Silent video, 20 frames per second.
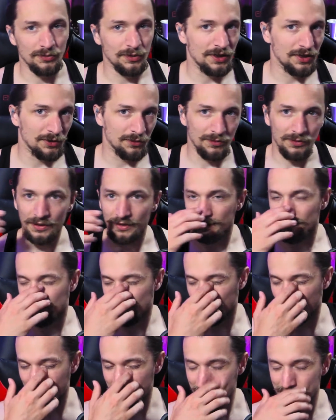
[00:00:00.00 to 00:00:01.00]
one of the
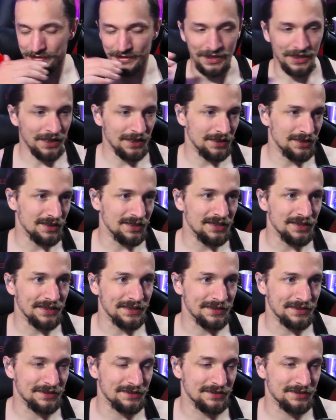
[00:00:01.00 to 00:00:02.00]
wings,
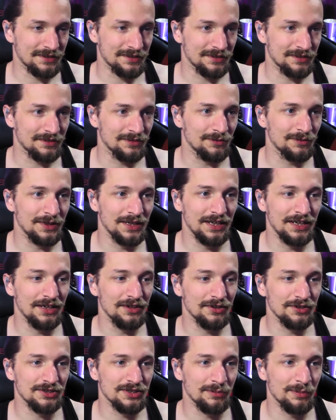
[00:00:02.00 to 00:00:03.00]
and we
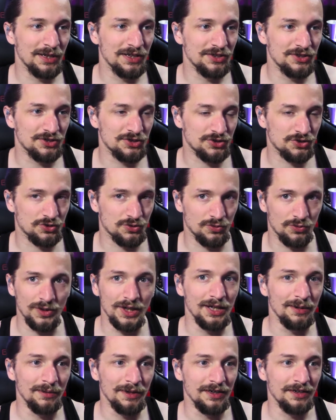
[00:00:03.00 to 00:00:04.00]
hear somebody
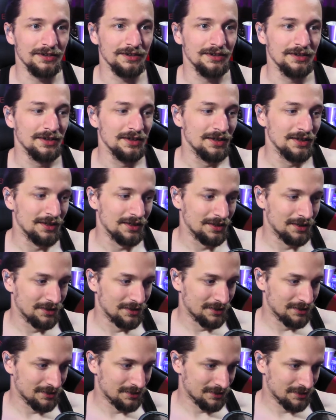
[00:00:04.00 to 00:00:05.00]
screaming.
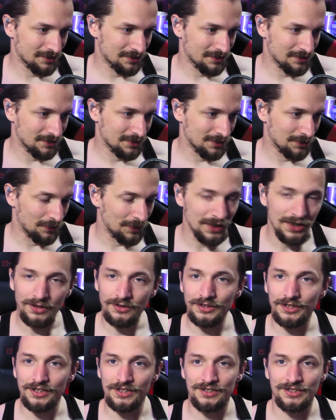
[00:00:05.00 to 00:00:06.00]
We
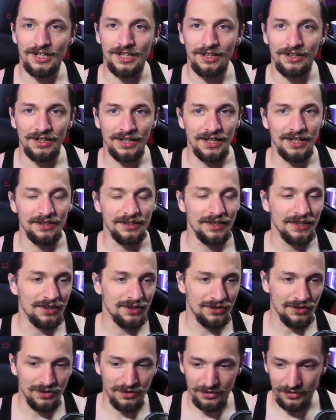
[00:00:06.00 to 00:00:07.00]
go to the cell, and they
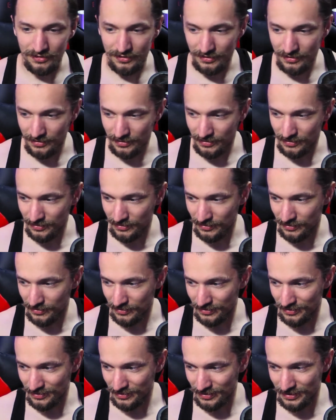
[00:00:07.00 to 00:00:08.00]
are,
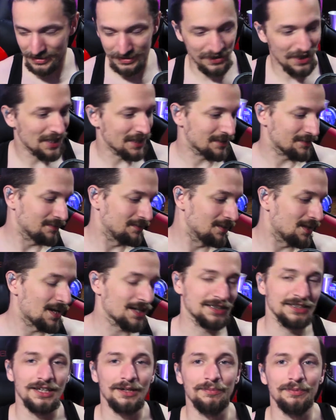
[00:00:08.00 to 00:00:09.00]
like,
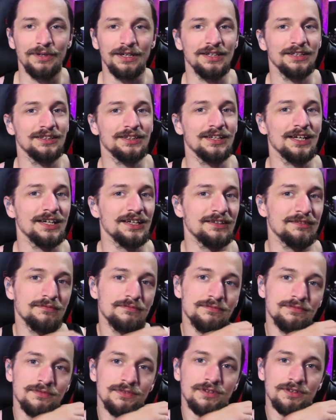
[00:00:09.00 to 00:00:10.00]
locked up into, like,
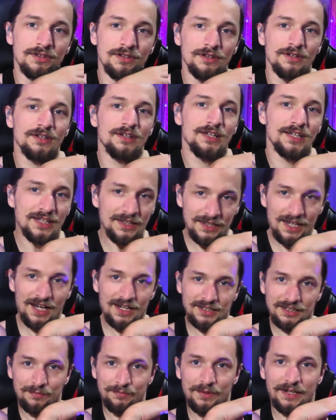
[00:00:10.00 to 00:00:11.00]
they're literally
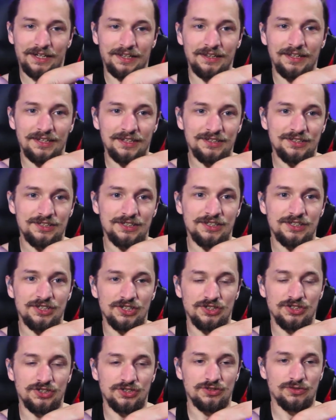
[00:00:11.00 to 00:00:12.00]
locked up like this,
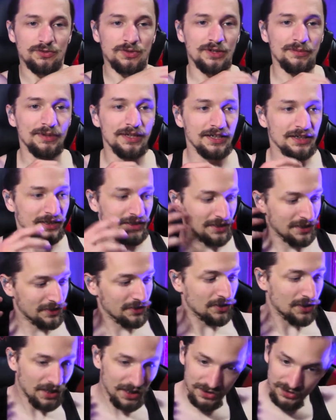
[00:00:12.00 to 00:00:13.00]
just screaming, and
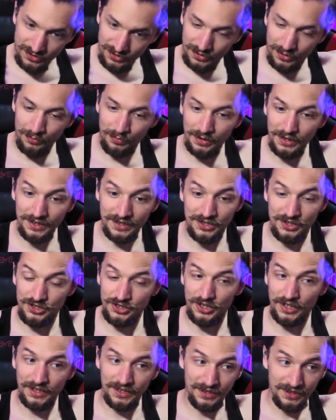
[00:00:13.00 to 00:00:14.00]
their eyes are completely
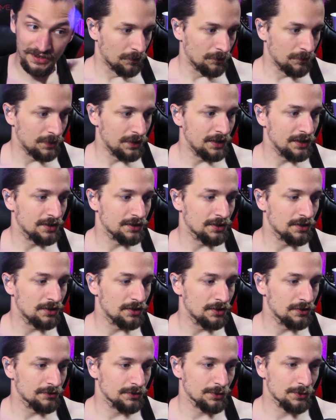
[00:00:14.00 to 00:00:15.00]
shut. We
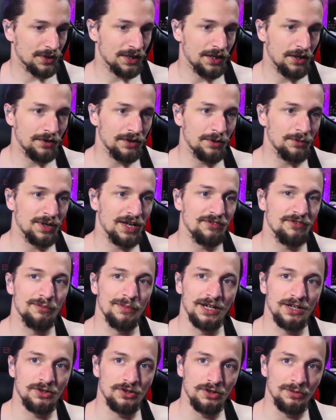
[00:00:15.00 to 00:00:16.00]
call over the radio that we have a
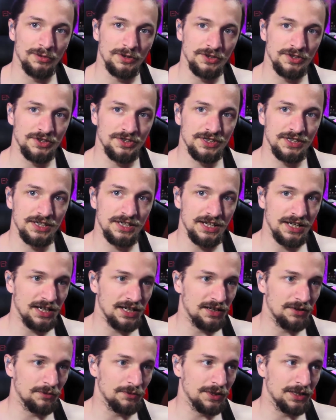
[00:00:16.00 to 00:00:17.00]
medical emergency,
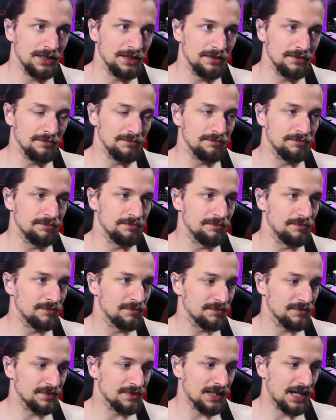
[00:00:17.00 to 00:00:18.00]
and we
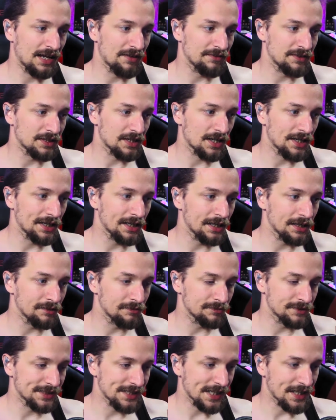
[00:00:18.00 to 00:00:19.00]
have the guy
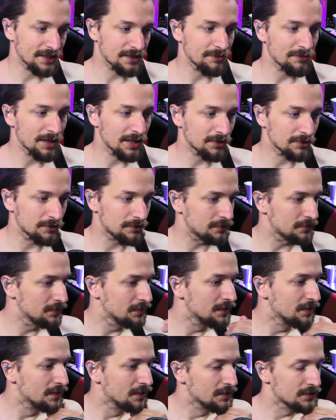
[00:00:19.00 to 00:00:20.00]
taken to medical.
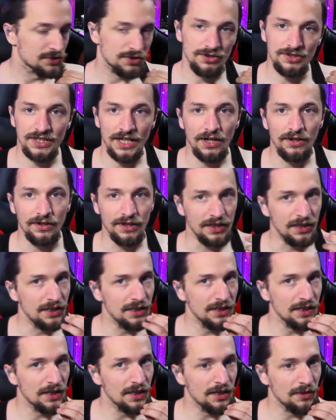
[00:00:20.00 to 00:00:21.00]
Turns out
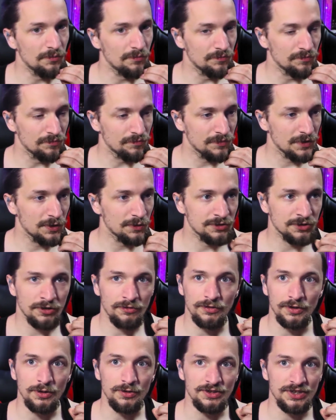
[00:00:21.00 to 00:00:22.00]
he was
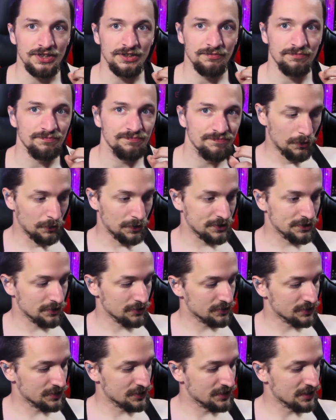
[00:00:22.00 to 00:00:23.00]
overdosing. We
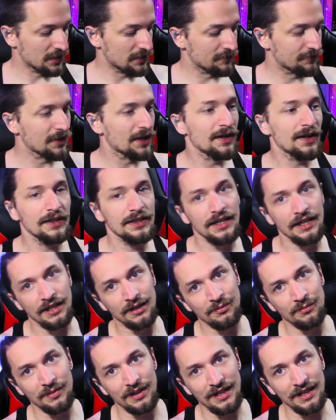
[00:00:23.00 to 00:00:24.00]
searched the cell and found out that
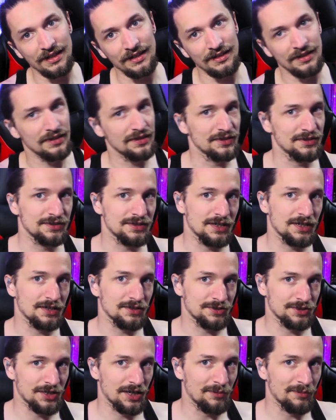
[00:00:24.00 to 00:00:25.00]
him and his
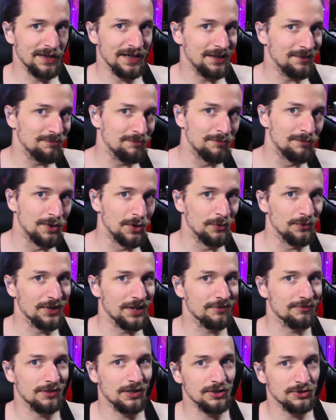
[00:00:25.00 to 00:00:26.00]
cellmate both
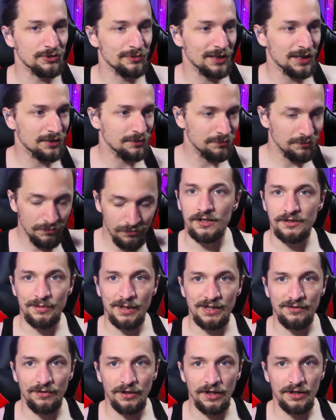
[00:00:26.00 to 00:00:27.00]
have contraband. I was
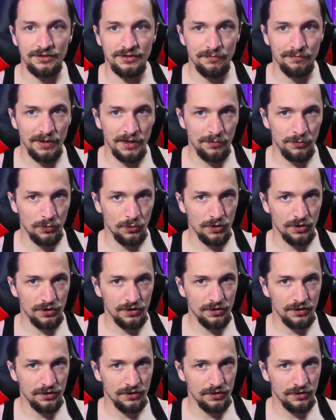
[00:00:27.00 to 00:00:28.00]
about to fill out some paperwork,
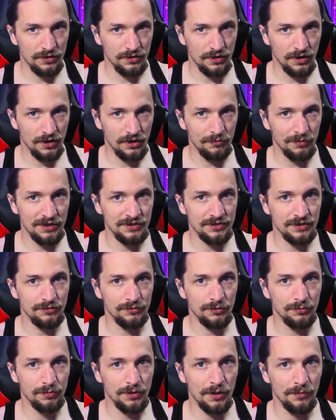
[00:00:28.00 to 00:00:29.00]
basically
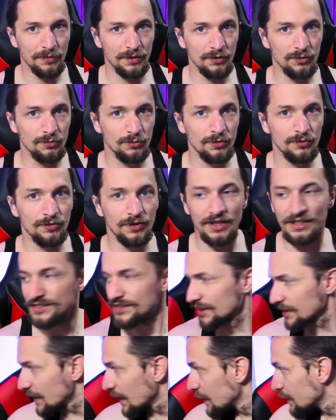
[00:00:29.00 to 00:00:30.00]
for property removal. I
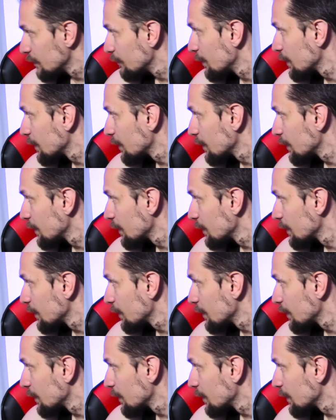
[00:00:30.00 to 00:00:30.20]
see a cat in the